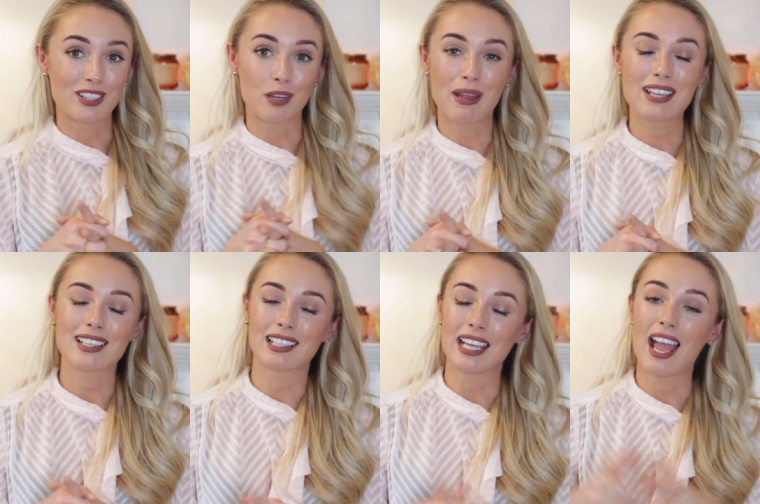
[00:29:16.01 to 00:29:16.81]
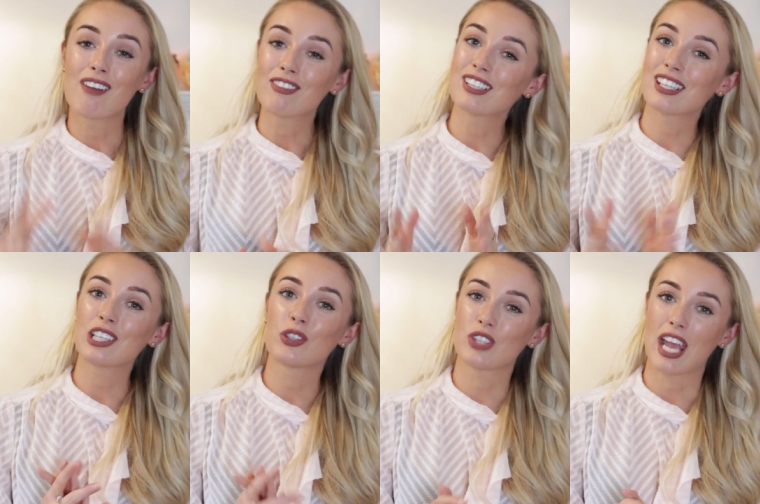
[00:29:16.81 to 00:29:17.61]
So basically every
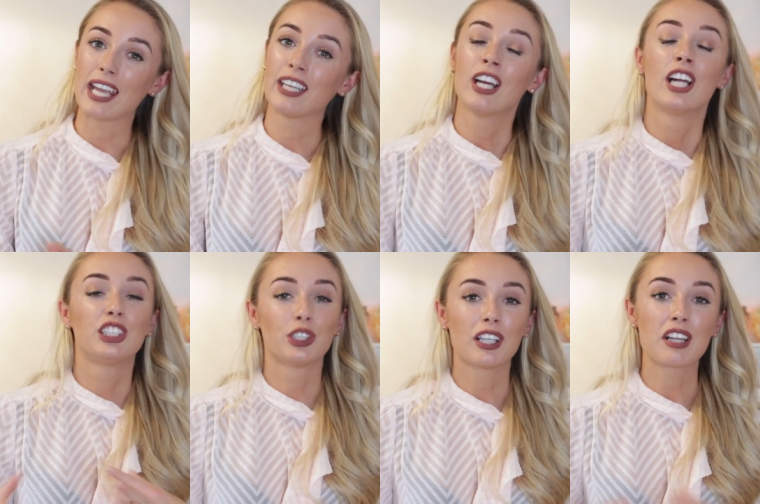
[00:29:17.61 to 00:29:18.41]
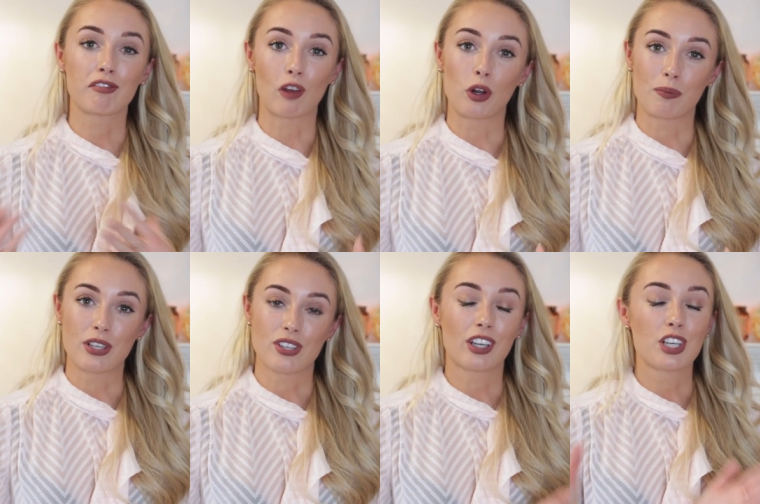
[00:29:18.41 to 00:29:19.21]
single day during Vlogmas,